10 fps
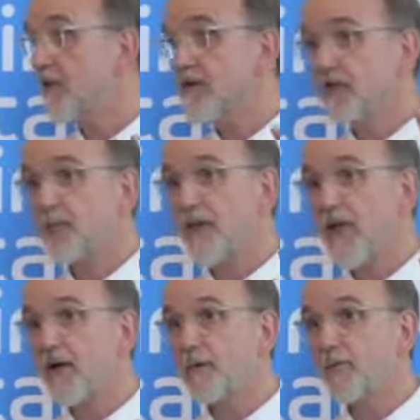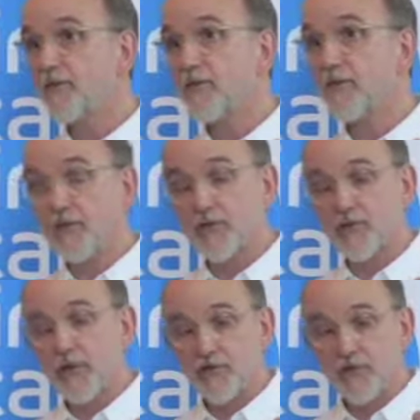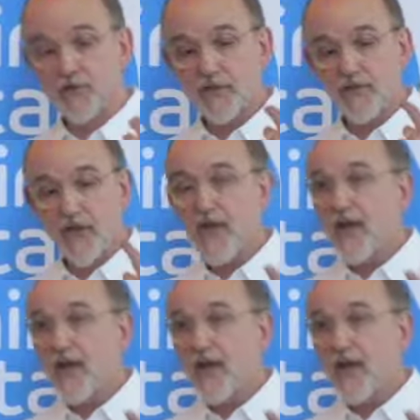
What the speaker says: and some of the elements of those services,